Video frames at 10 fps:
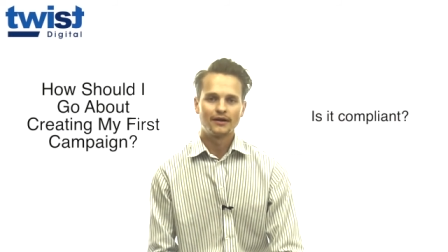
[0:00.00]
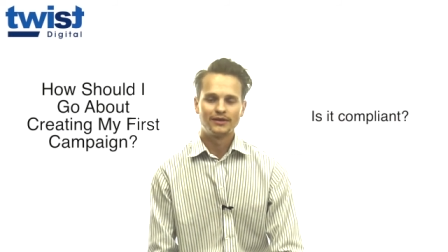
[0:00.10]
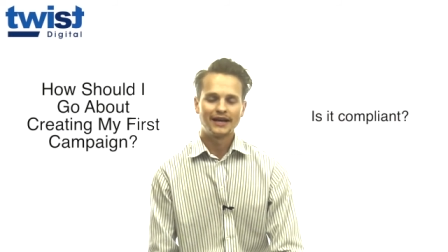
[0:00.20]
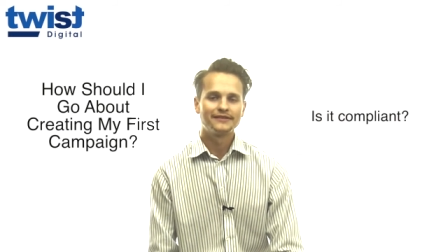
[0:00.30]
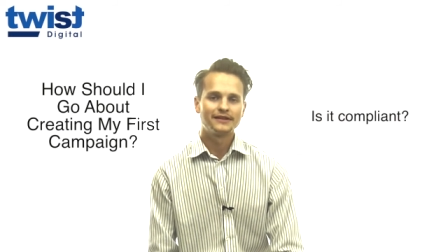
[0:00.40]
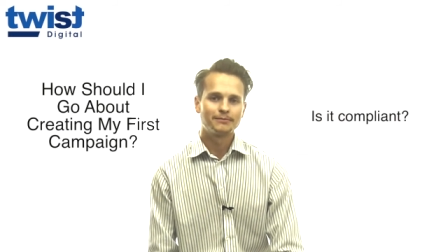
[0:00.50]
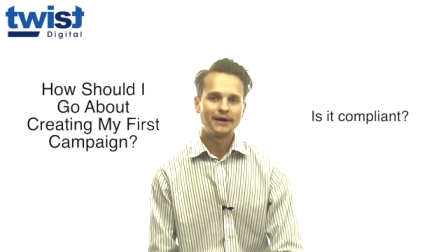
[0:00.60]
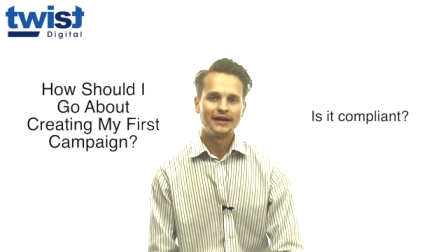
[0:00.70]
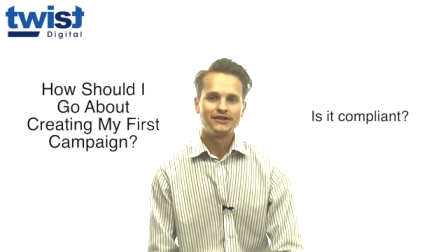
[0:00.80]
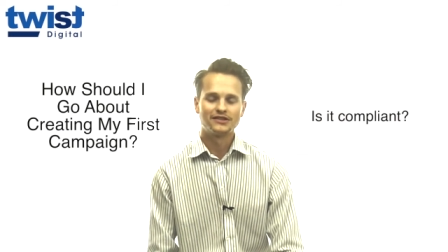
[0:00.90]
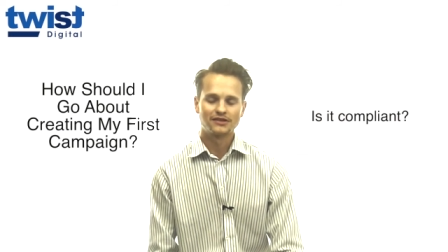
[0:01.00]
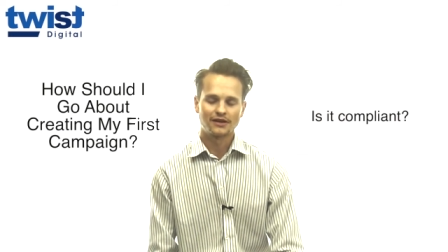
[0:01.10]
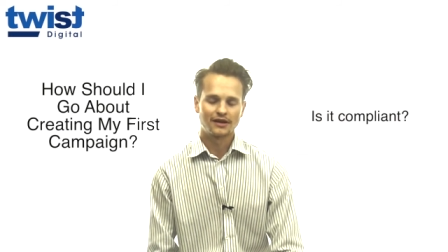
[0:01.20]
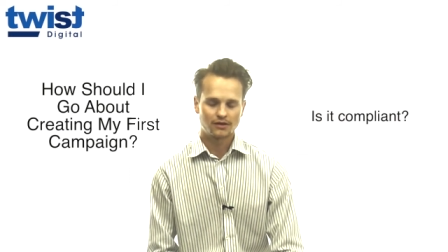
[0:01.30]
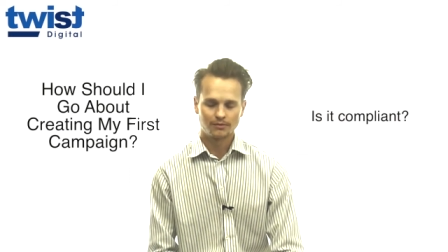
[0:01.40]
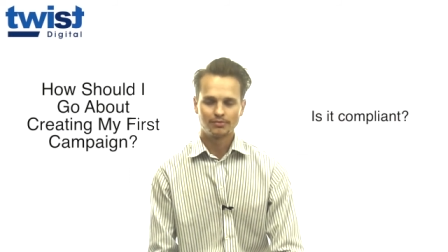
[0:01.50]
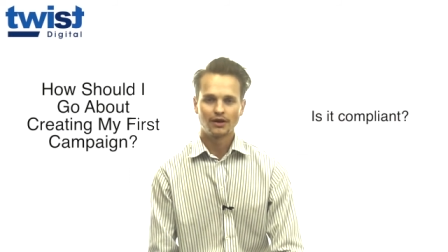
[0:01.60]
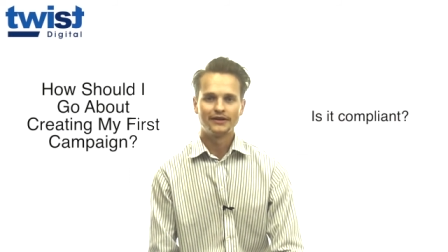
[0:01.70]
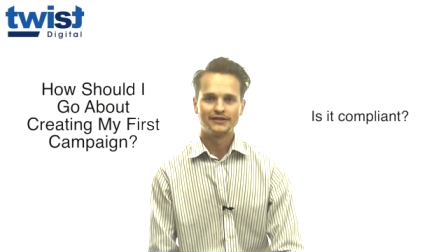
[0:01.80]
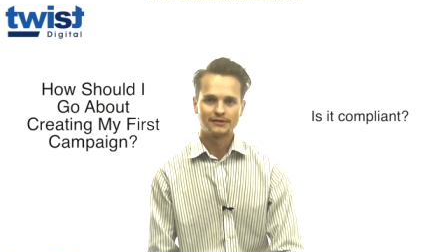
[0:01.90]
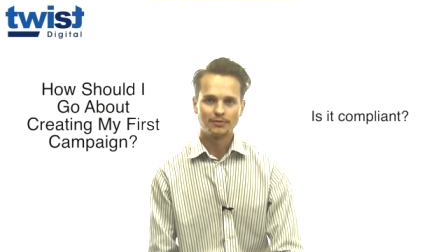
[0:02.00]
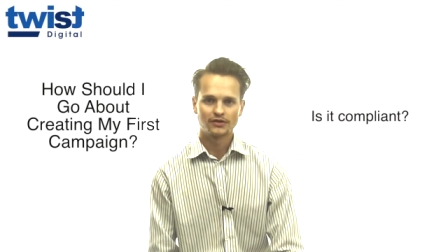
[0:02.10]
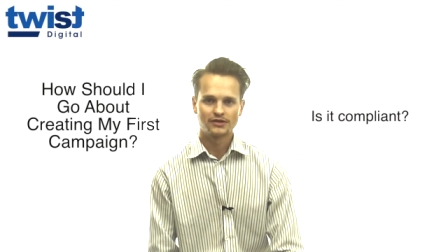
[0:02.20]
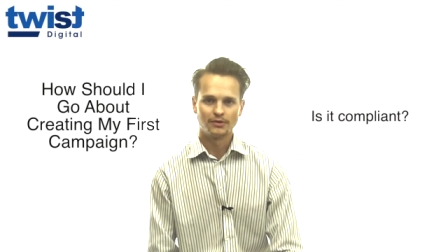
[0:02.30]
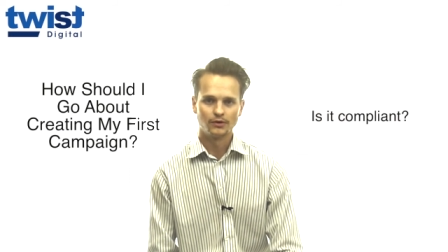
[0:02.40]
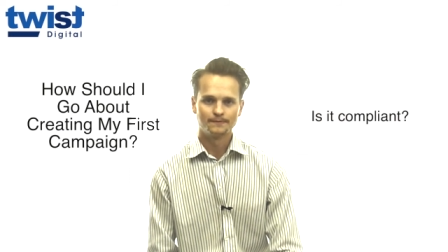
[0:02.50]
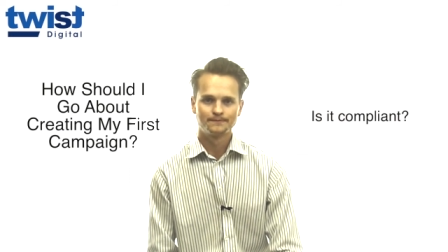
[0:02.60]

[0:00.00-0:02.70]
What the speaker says: landing page is as compliant as possible.